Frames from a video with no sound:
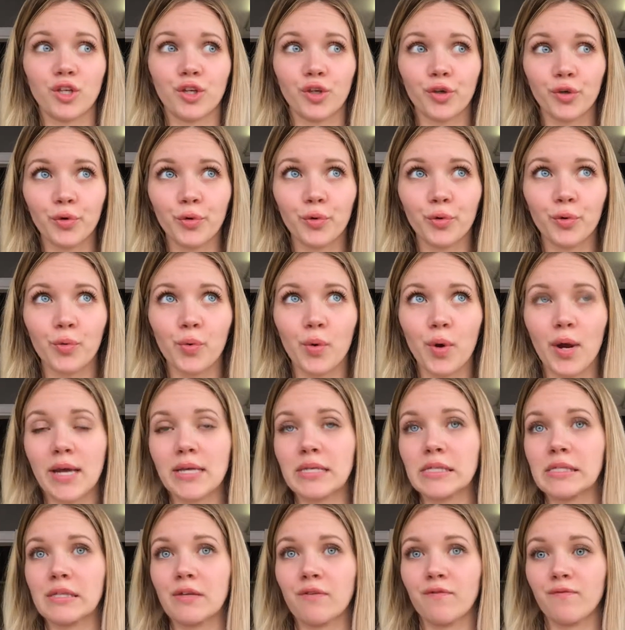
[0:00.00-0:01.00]
you
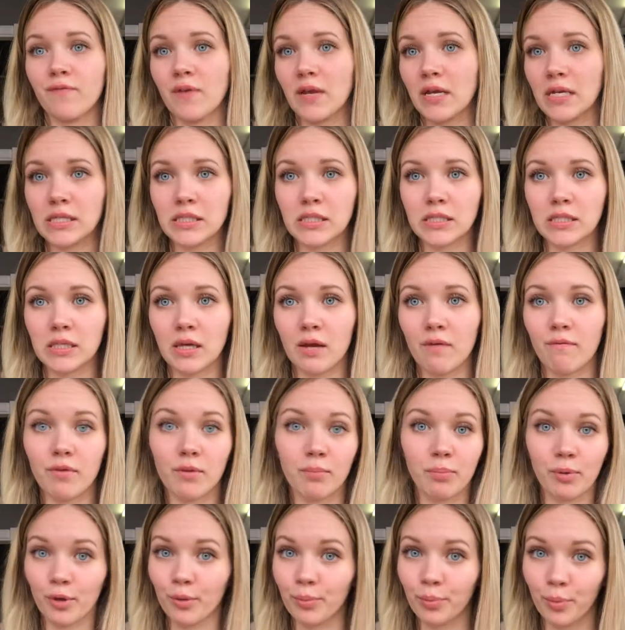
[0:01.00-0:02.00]
as the face of
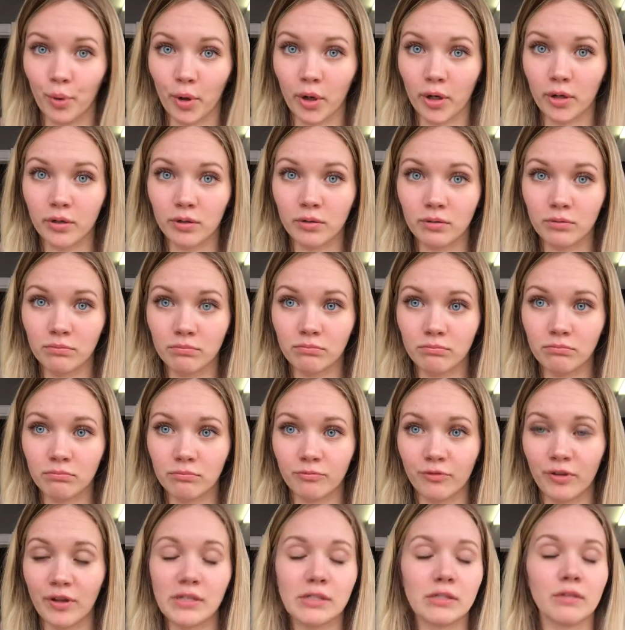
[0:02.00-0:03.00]
the billboard
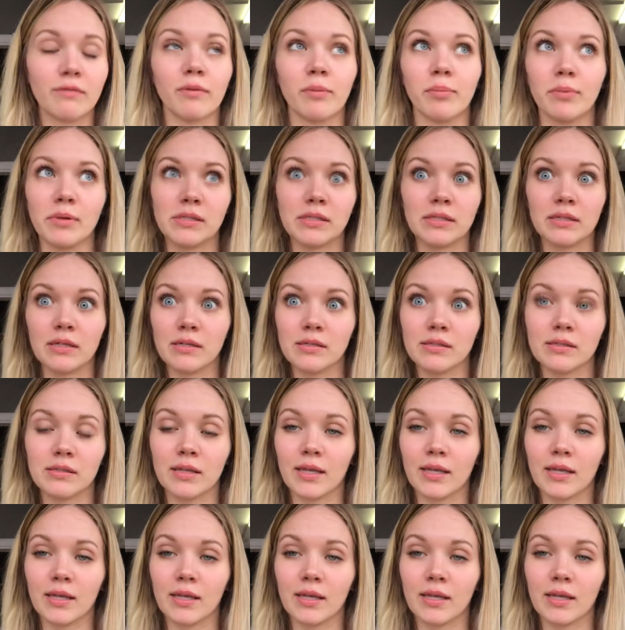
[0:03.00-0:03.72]
face of the business.